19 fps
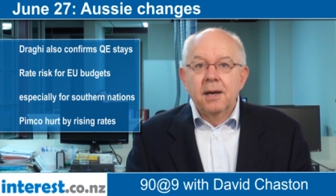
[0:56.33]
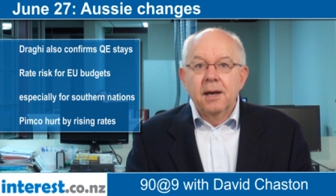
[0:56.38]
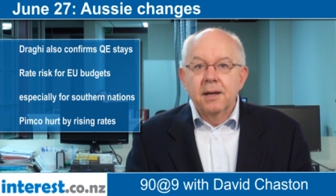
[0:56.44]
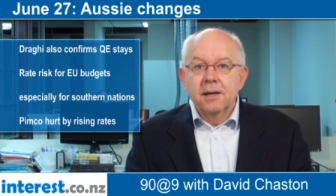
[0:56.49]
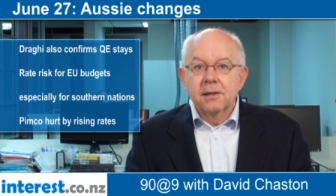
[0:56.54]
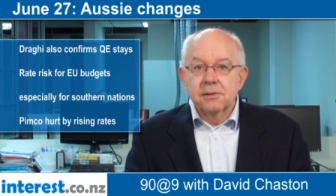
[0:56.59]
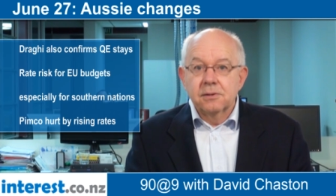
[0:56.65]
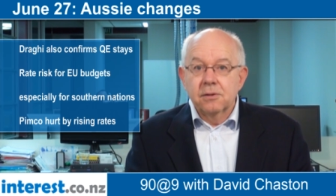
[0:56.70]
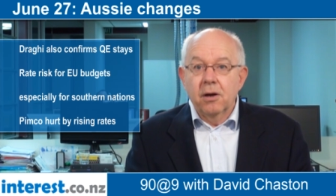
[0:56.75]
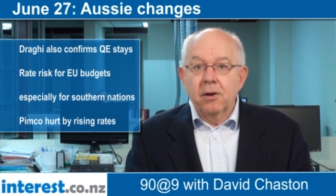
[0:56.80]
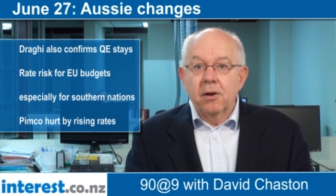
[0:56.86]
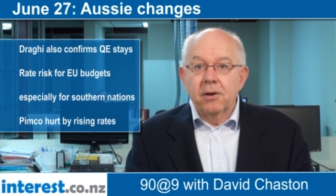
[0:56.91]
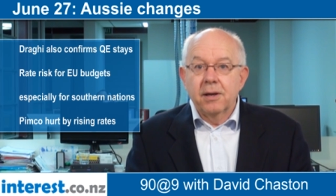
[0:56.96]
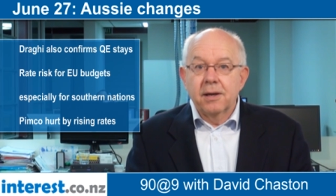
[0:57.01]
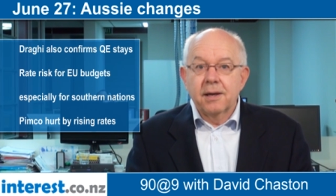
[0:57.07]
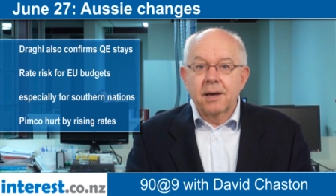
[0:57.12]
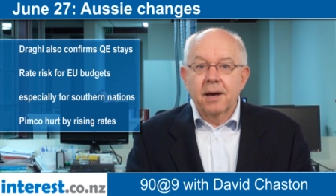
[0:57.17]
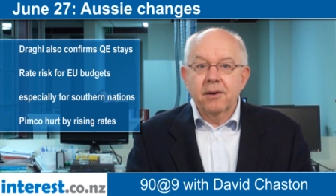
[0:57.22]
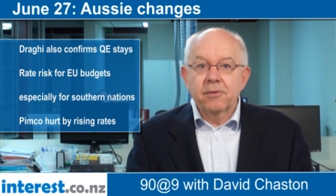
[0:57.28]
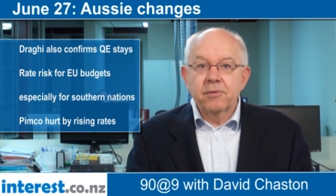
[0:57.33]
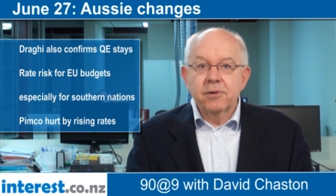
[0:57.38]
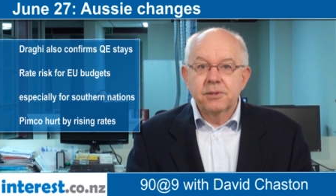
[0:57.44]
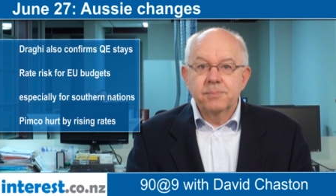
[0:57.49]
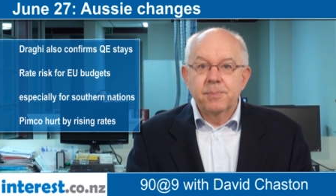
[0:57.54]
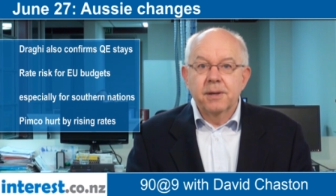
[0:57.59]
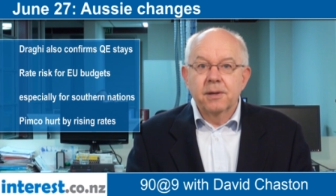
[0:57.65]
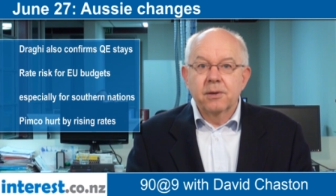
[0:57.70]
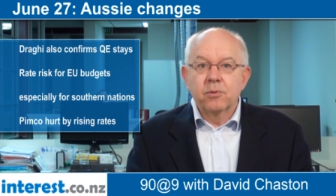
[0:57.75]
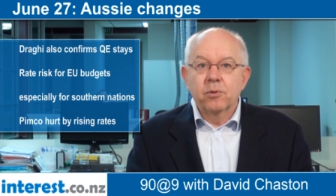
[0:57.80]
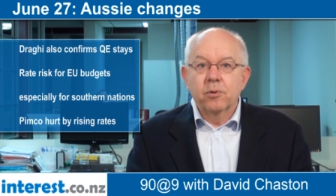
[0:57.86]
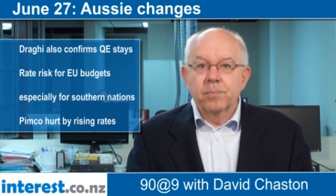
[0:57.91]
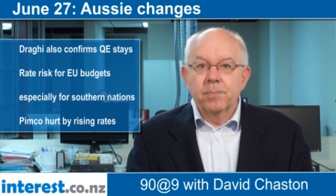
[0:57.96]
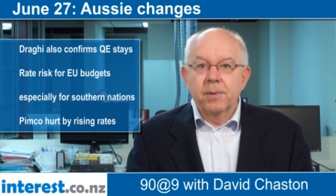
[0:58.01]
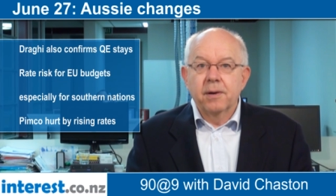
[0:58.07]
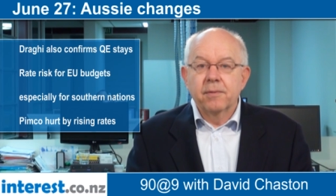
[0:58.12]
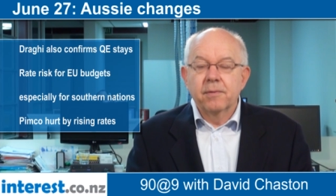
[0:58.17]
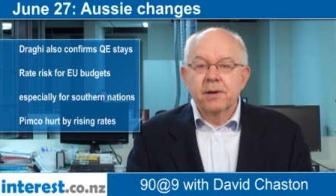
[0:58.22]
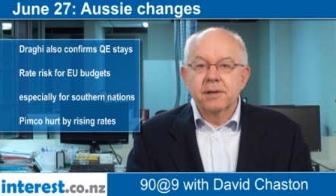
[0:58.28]
It is not only countries being caught
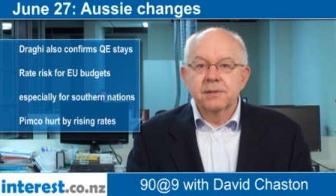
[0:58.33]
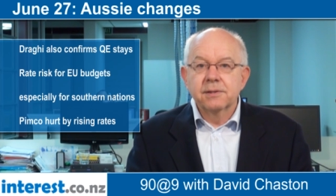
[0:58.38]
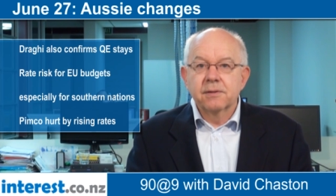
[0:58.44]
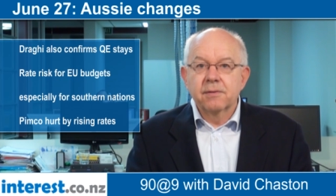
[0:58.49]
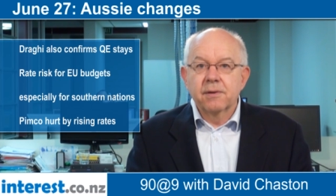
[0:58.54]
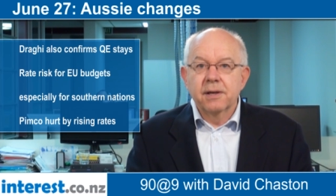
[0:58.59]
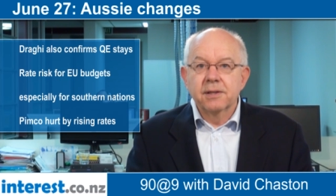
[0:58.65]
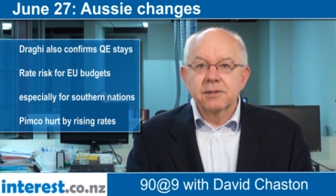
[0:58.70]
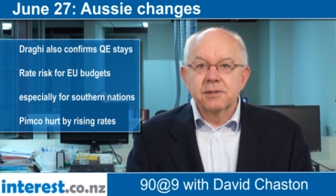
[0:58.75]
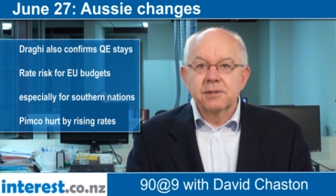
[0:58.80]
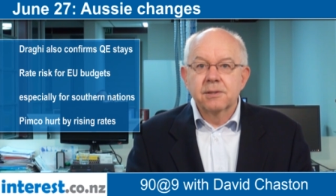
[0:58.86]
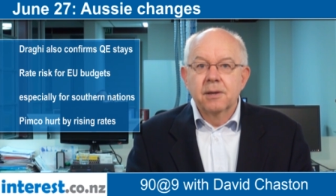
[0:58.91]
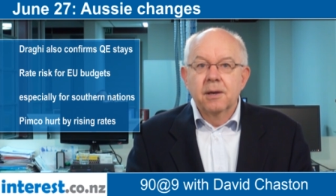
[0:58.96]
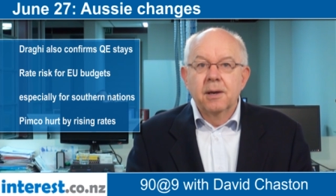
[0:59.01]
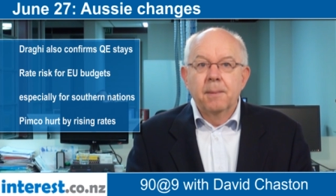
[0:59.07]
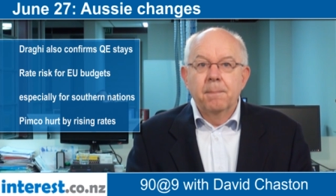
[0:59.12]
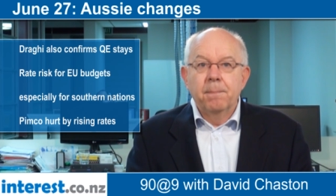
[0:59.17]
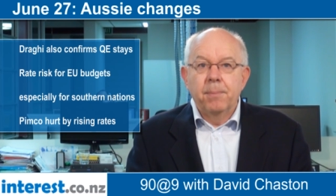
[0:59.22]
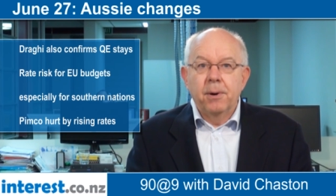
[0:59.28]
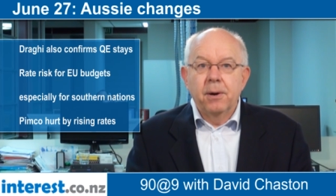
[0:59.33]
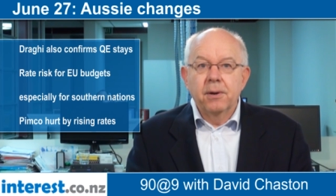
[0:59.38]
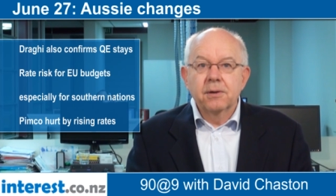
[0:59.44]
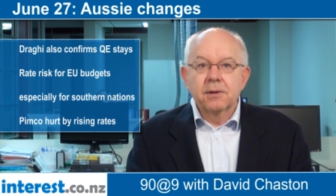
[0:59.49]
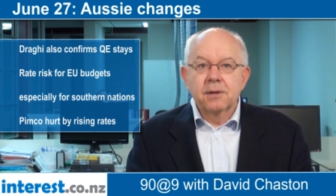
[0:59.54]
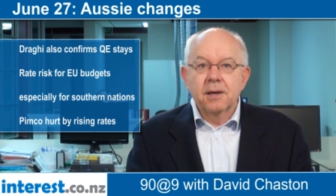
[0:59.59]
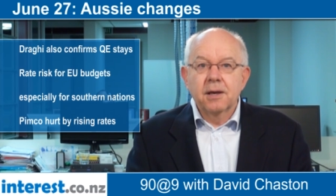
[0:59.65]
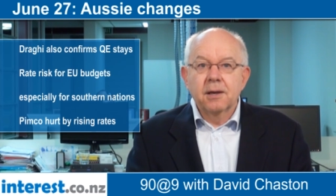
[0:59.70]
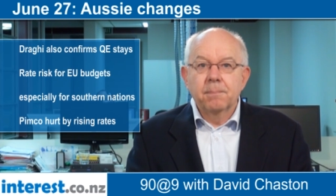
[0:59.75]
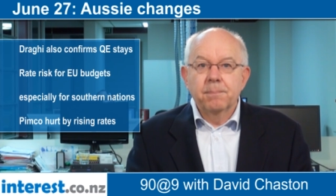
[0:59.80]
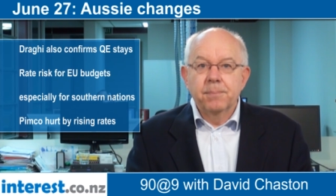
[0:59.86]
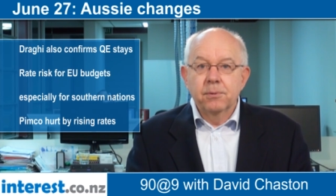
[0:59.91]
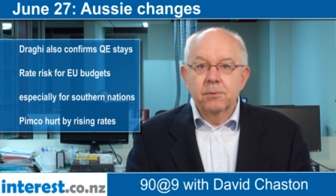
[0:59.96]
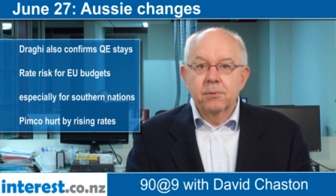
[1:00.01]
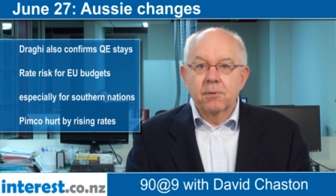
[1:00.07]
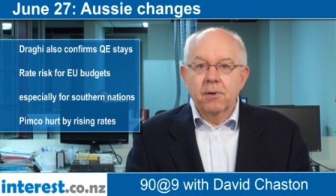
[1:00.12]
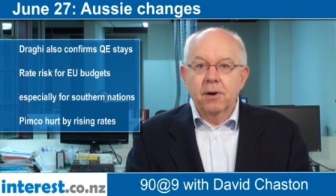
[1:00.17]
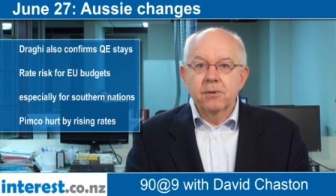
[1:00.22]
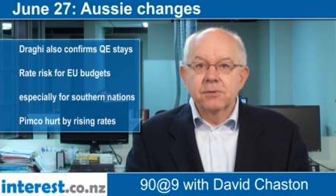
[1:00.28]
by rising rates. Bond king
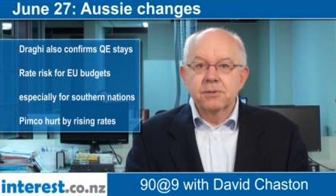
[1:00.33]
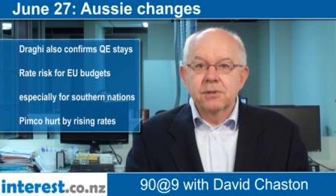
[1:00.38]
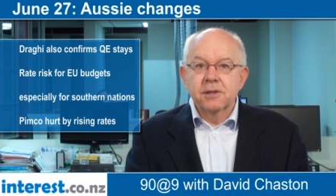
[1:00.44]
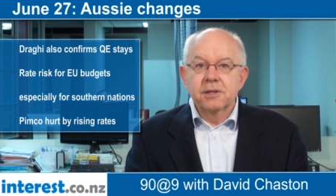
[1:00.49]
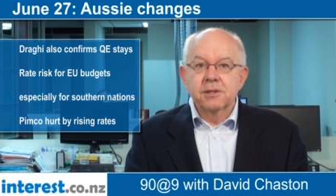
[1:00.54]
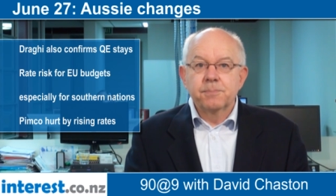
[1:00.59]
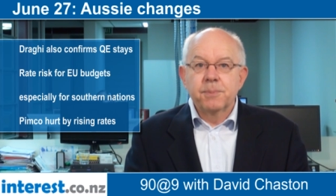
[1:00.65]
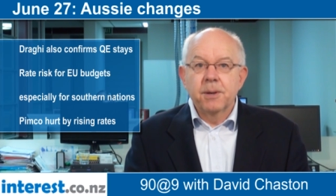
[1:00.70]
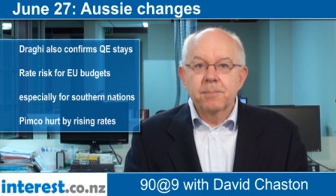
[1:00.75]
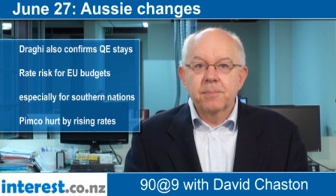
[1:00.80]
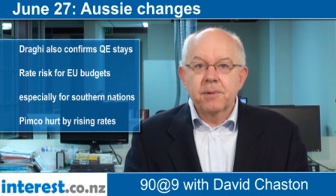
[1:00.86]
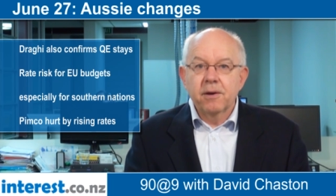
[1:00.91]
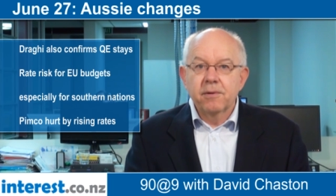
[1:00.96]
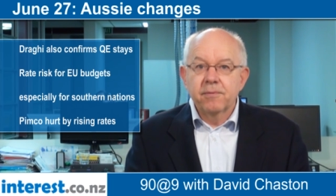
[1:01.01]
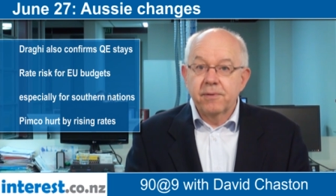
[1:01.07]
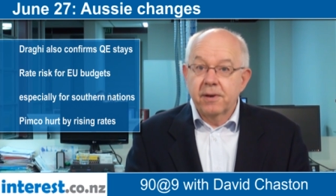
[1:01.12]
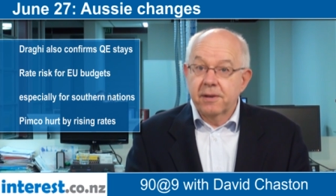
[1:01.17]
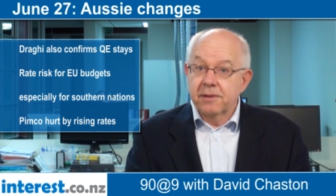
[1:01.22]
Bill Gross and his PIMCO